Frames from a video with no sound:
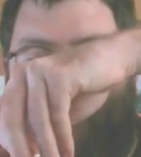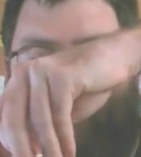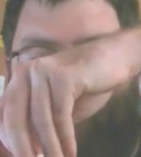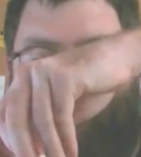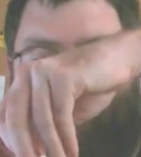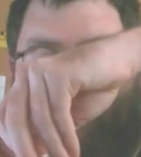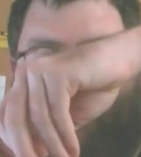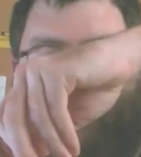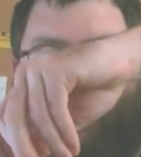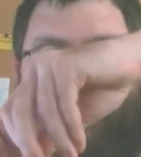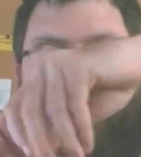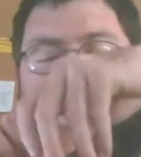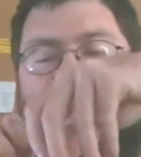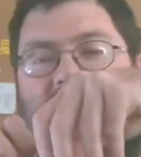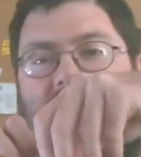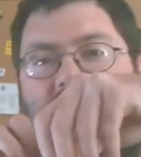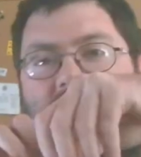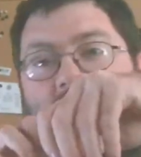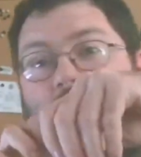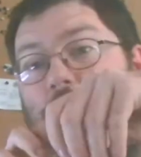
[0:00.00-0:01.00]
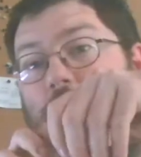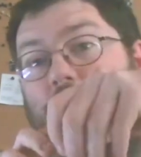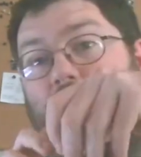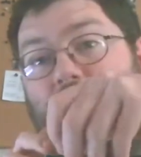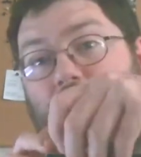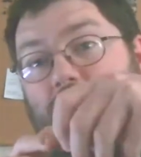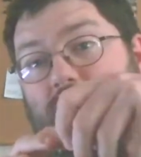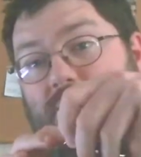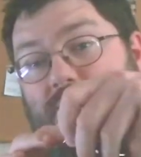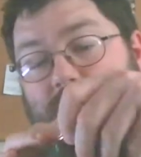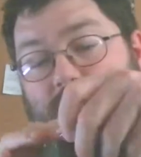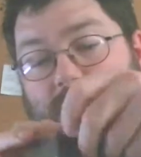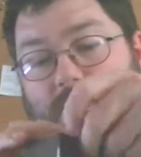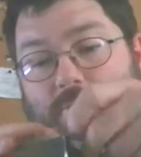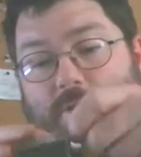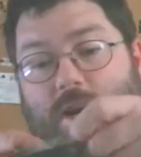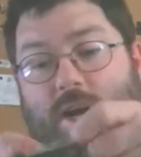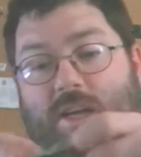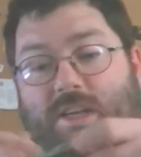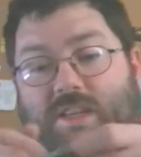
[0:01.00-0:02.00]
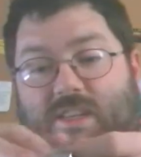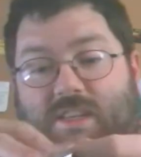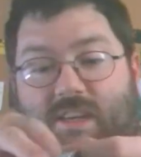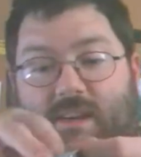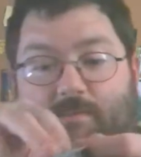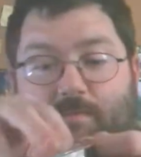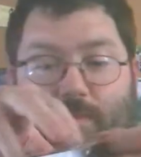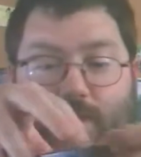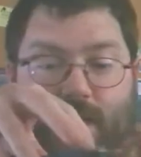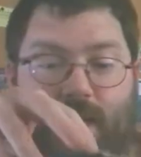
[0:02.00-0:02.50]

just take. I'm the first one to watch them. Take